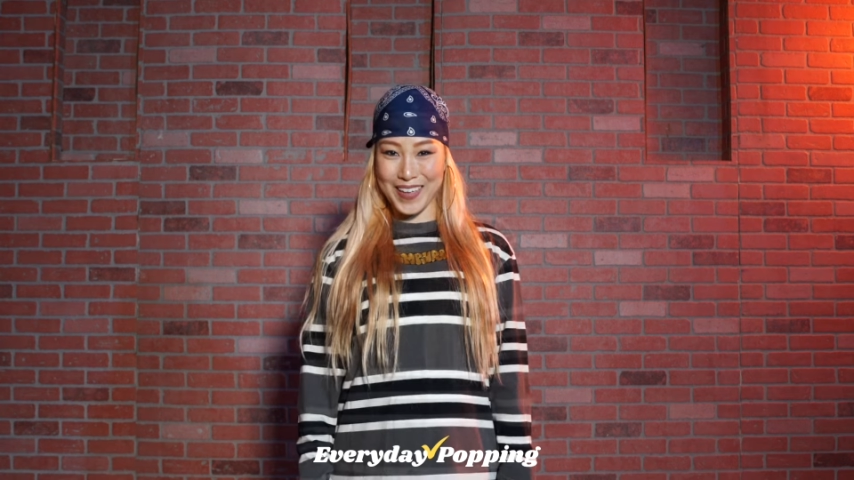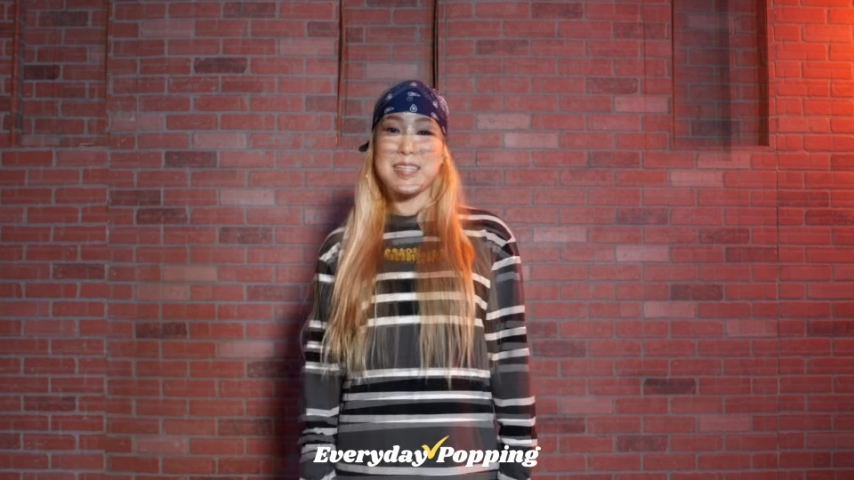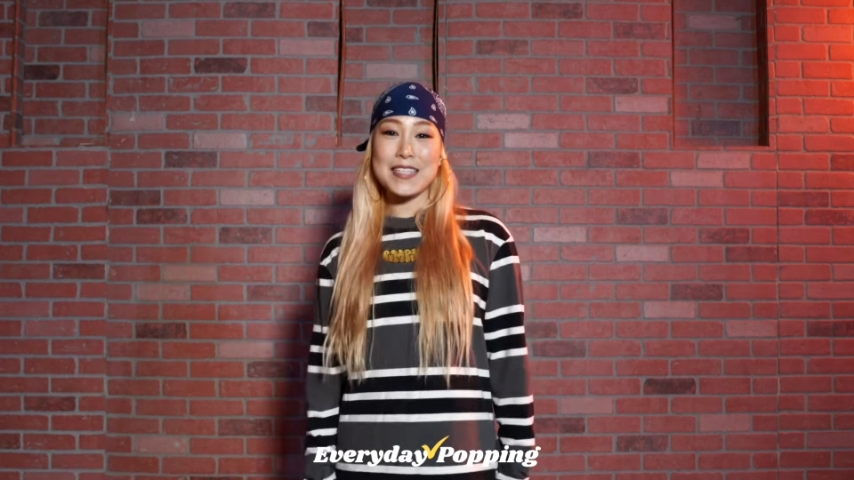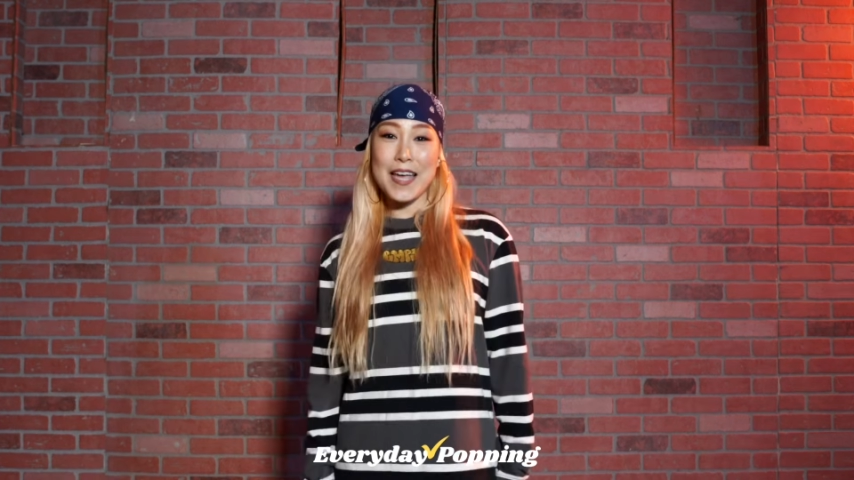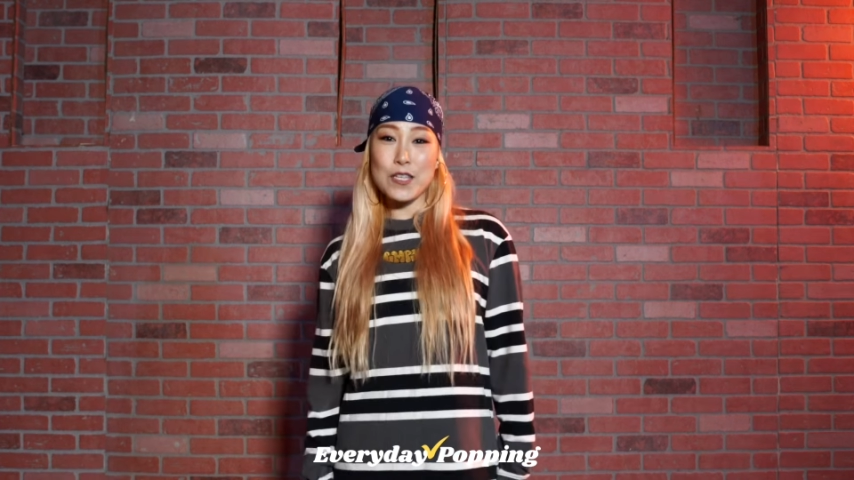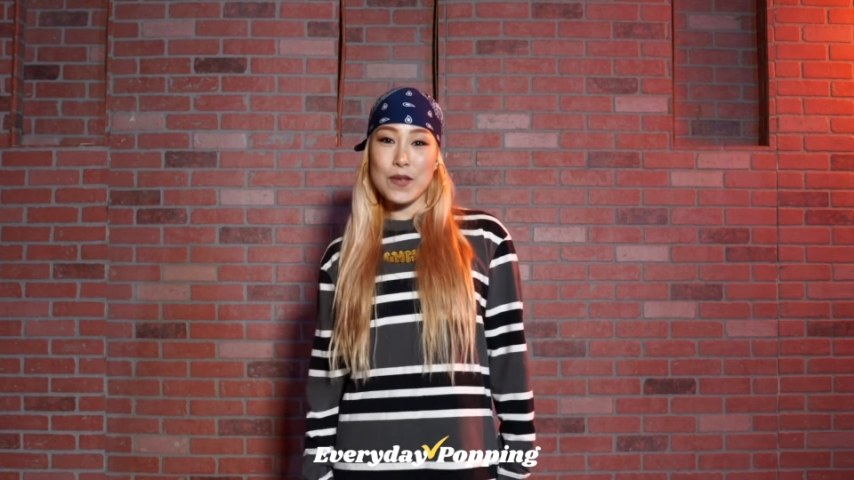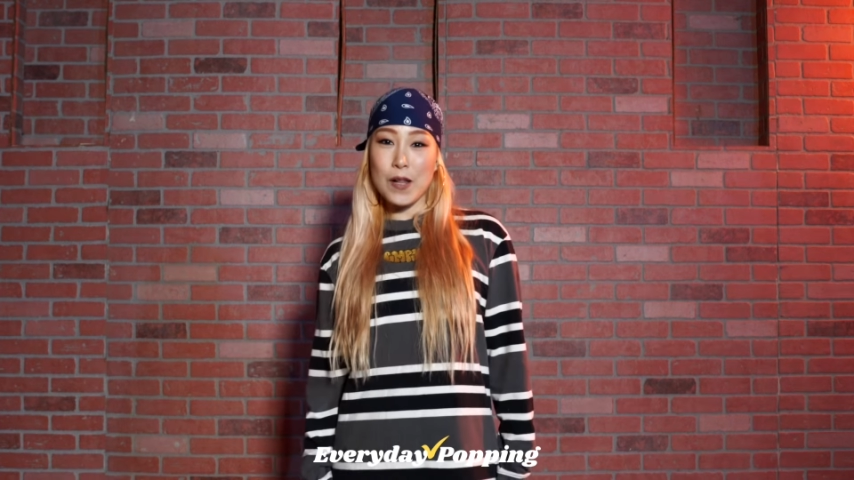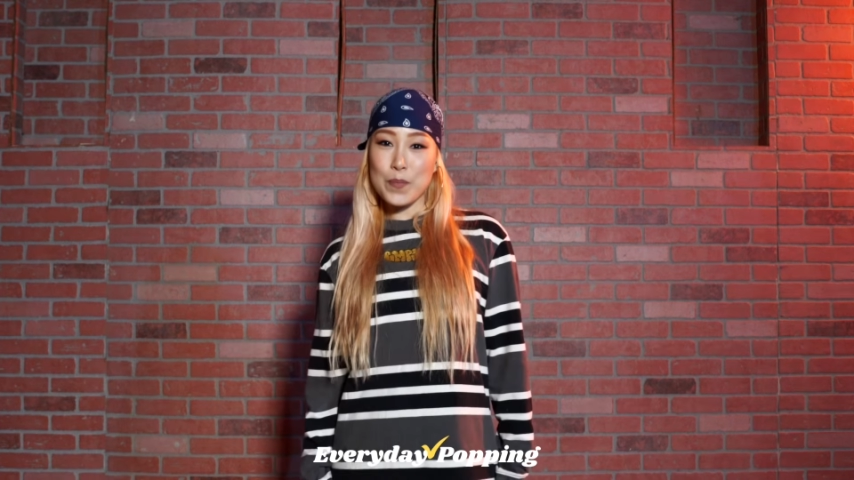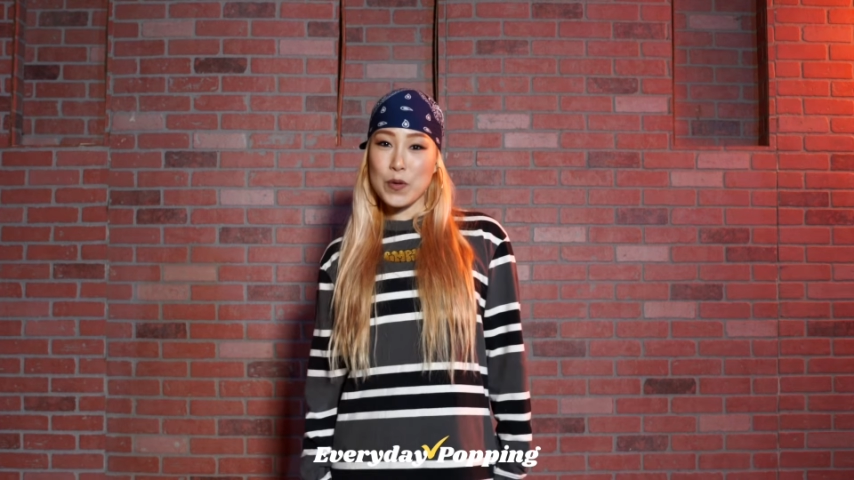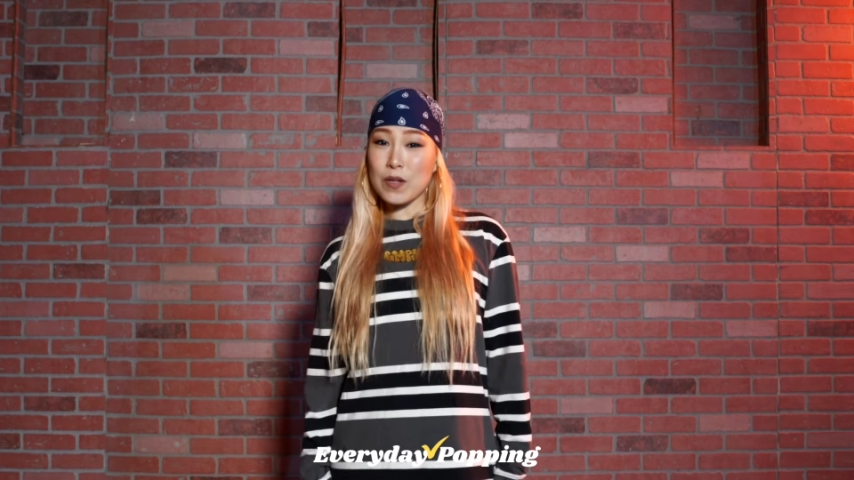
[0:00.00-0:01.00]
designed to
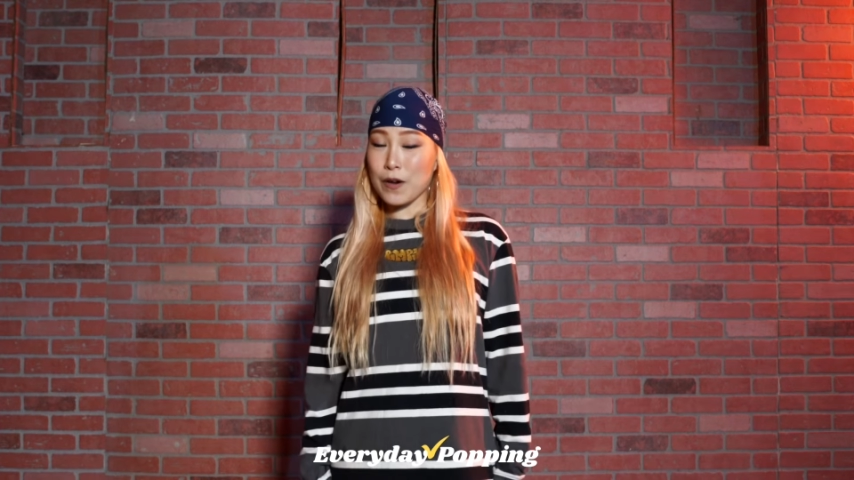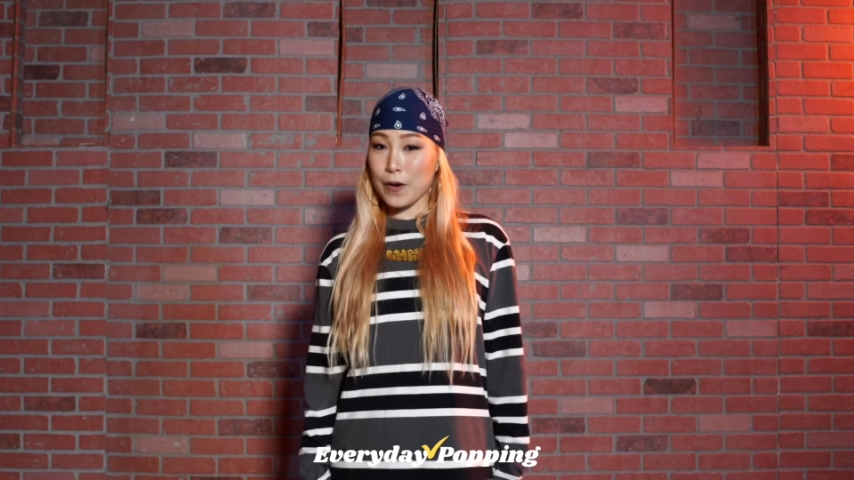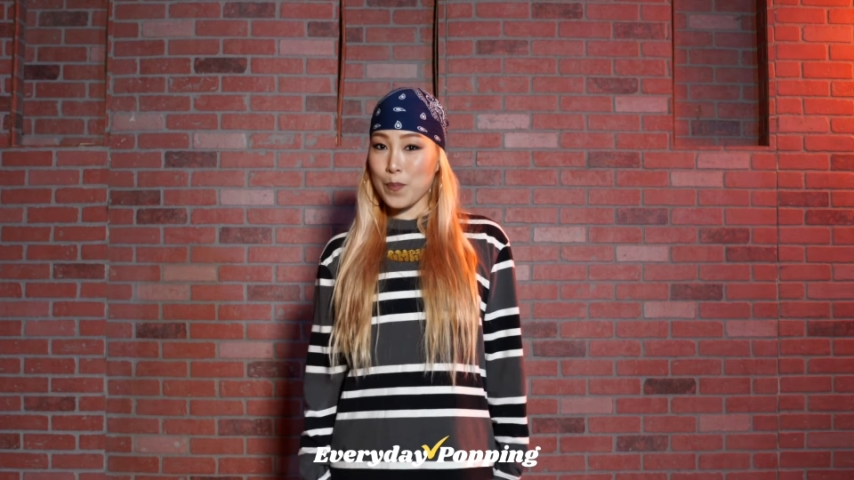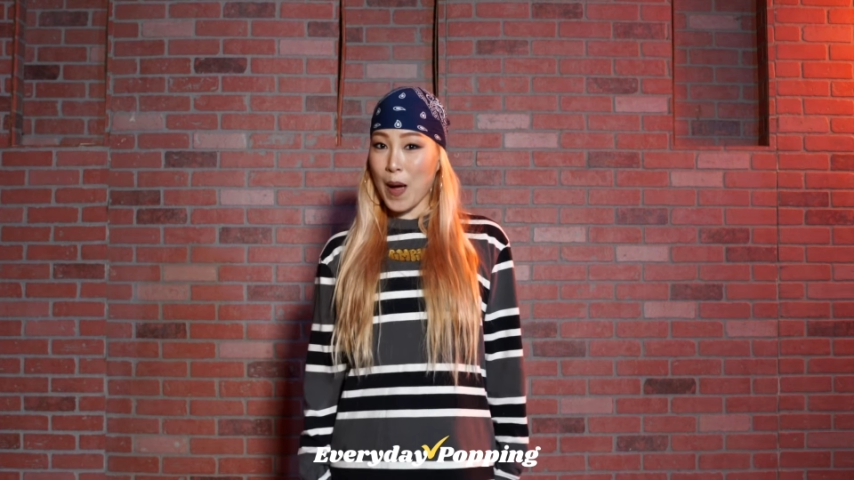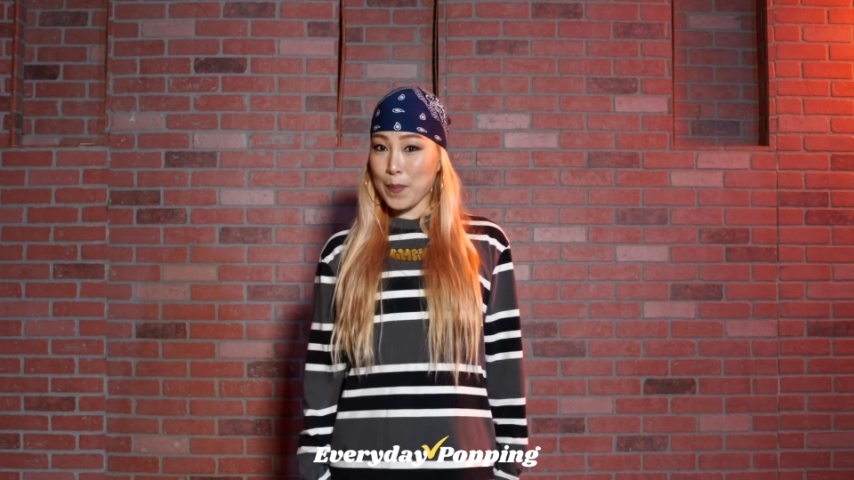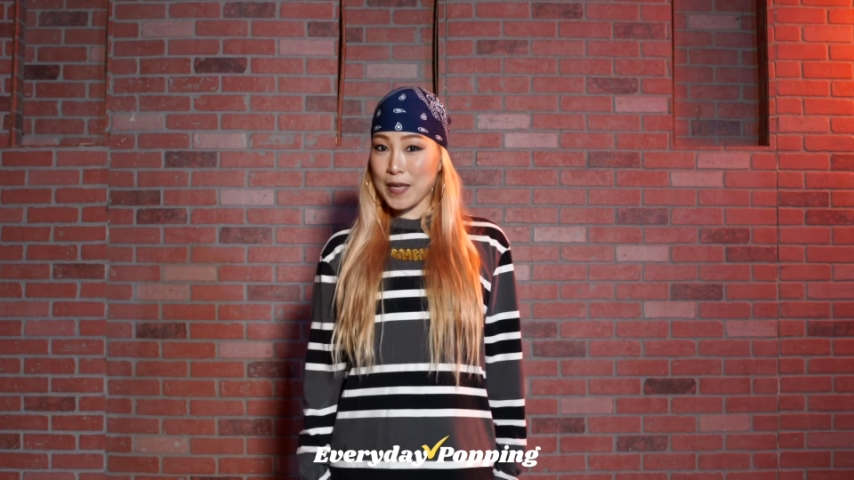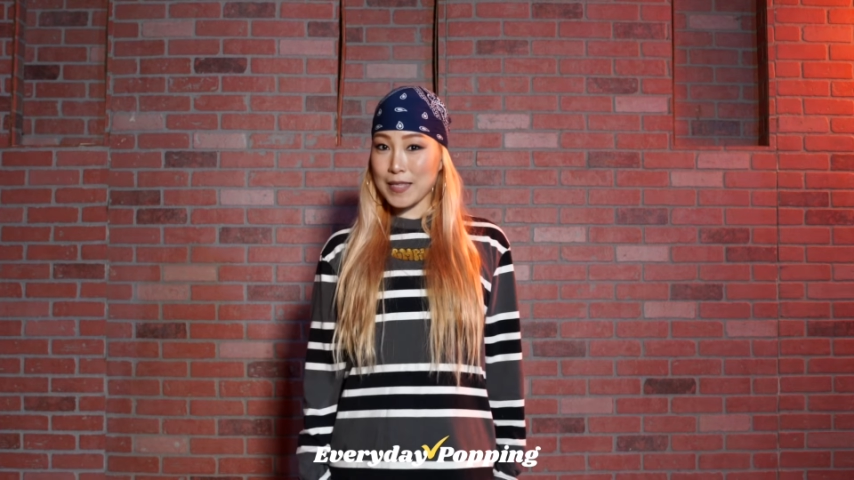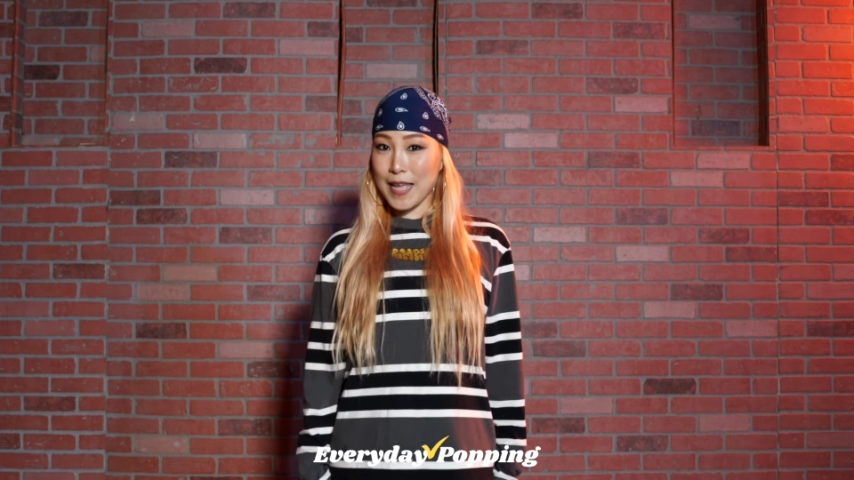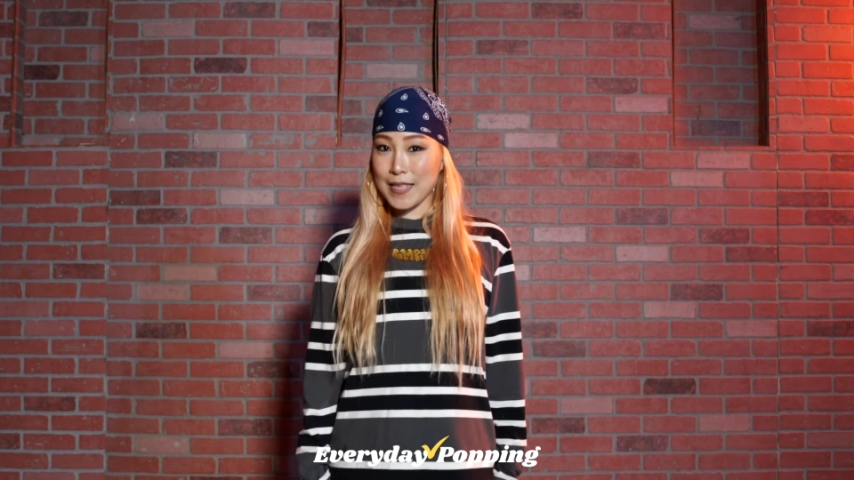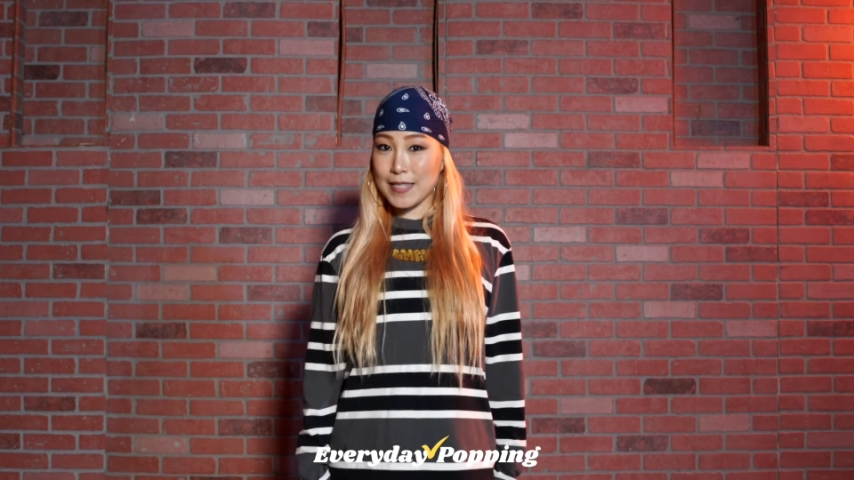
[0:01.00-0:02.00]
help you learn popping
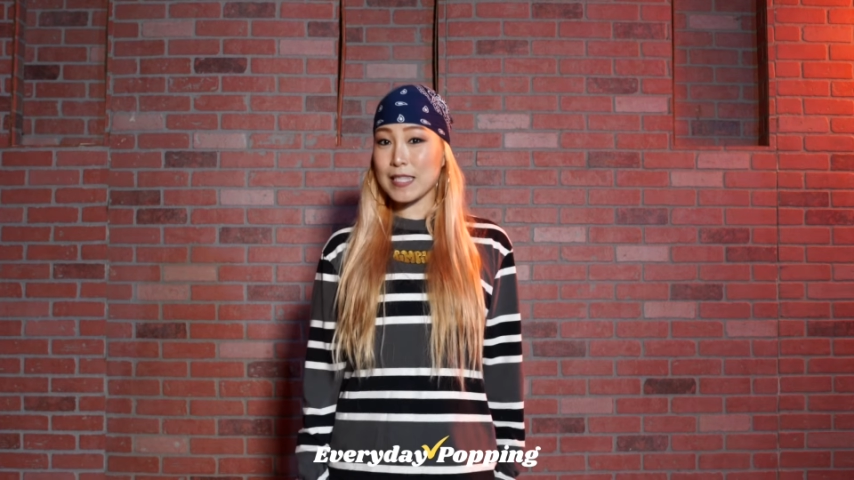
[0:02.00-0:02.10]
dance